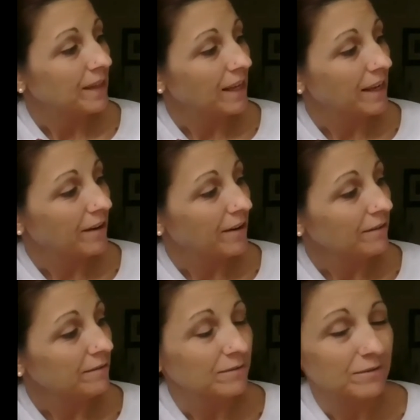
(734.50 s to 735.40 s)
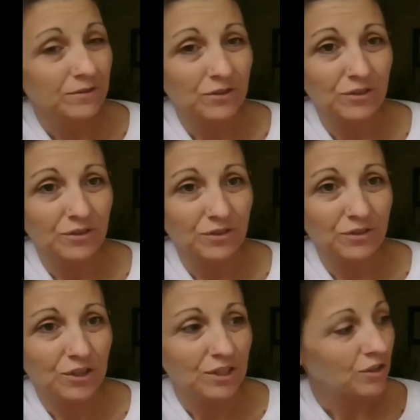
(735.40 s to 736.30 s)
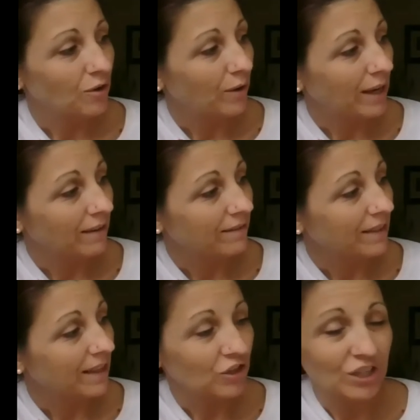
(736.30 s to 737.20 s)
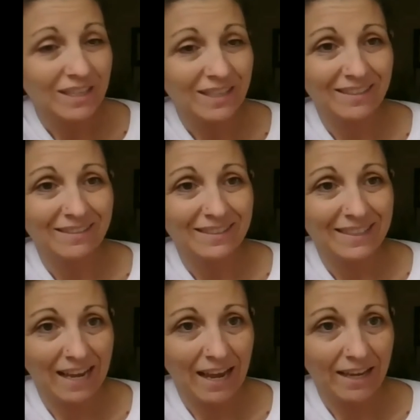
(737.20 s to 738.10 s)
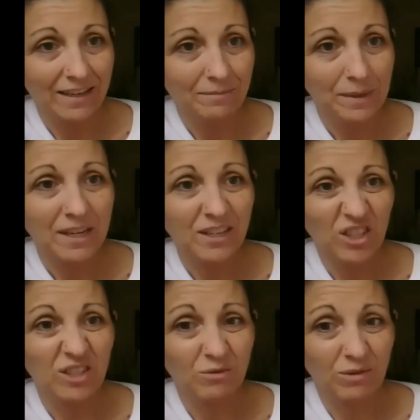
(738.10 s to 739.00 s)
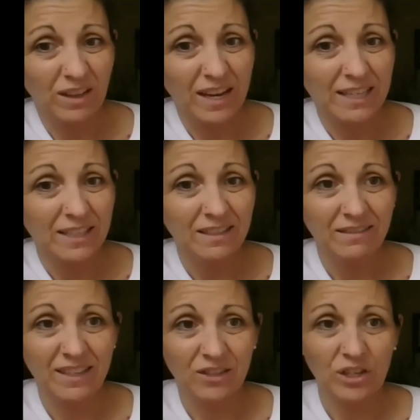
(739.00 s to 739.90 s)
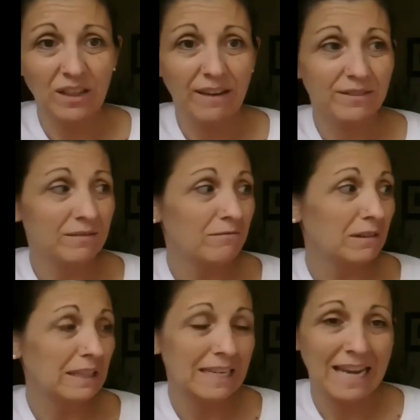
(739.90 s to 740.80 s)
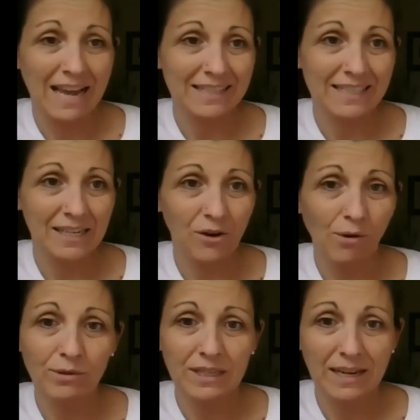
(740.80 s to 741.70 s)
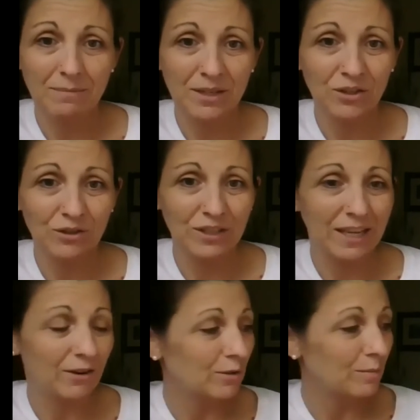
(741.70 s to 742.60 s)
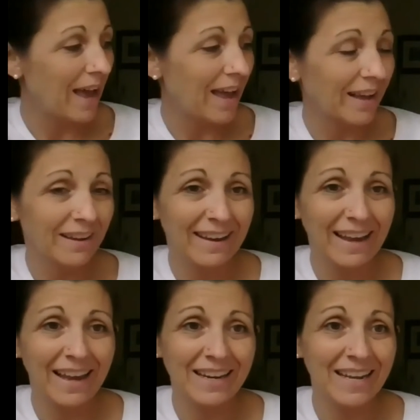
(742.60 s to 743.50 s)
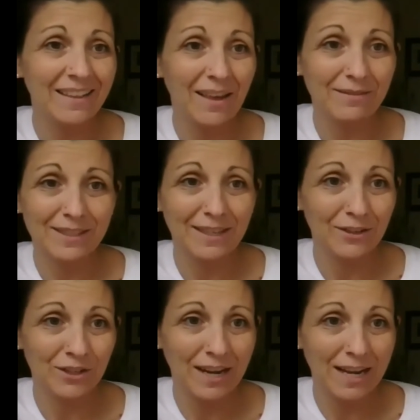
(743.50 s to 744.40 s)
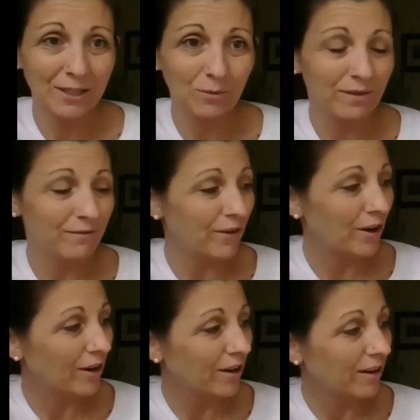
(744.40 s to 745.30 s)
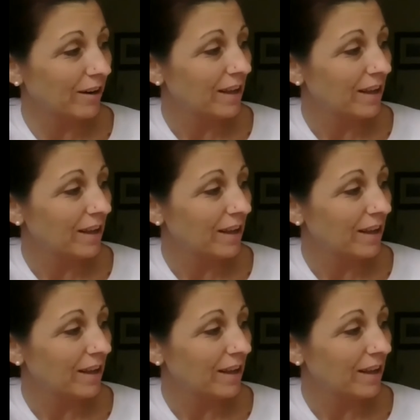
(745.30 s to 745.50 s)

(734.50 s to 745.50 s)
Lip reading: Here, she's showing that she's sad because she's realized that she left a really nasty note in Mr. Slinger's bag, and he left such a nice one for her.